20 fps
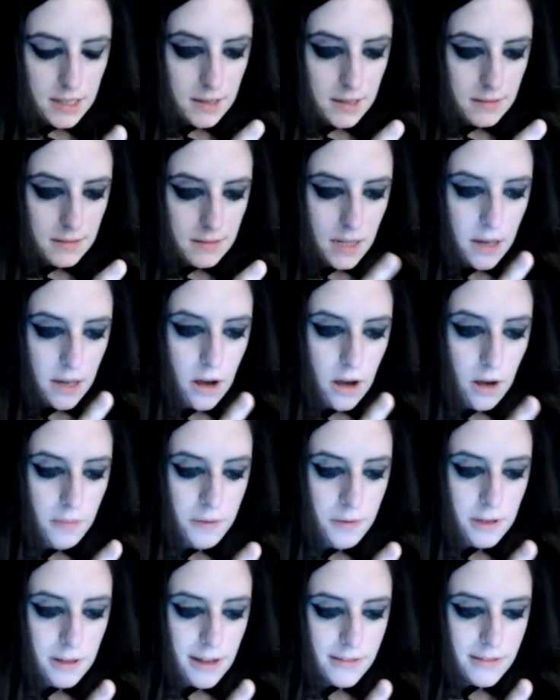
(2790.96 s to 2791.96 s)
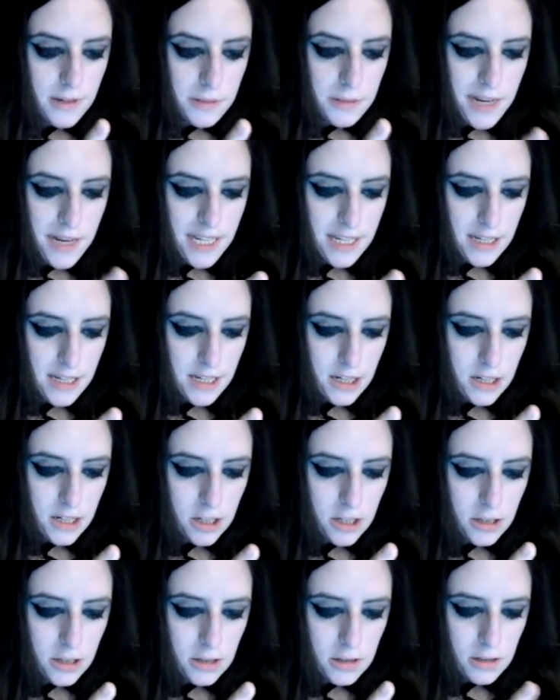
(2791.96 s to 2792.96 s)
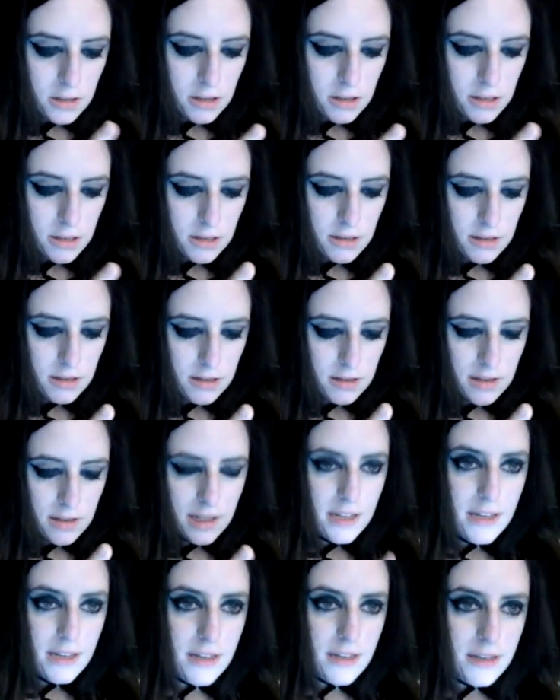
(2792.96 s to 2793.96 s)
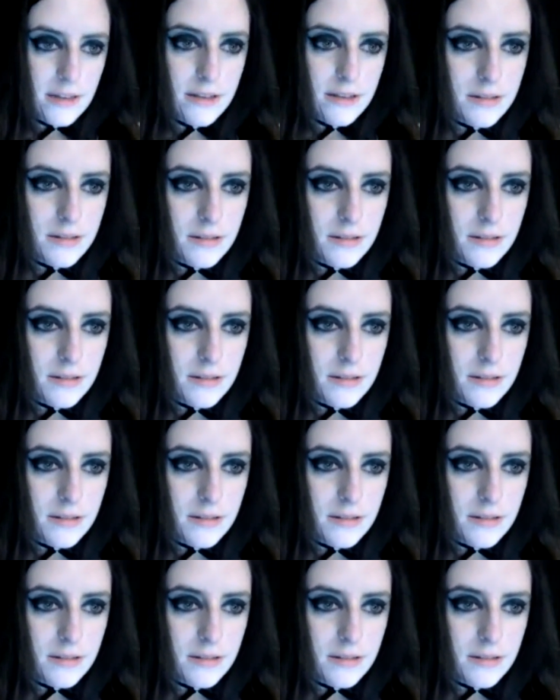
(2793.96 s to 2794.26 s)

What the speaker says: Well, I hope you left a message, because, like,